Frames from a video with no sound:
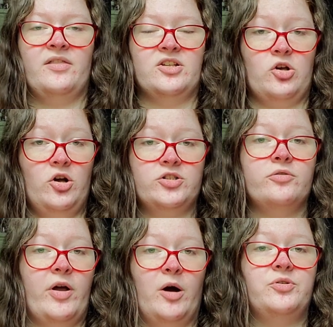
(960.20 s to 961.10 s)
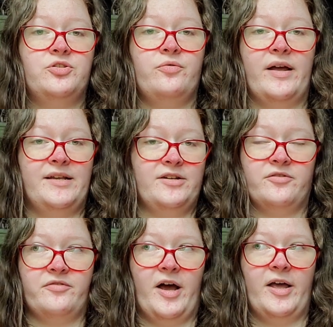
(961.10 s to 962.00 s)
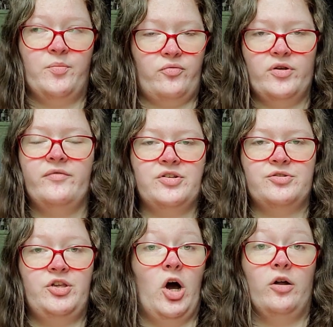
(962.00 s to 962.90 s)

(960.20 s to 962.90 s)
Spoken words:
and this also helped to identify previously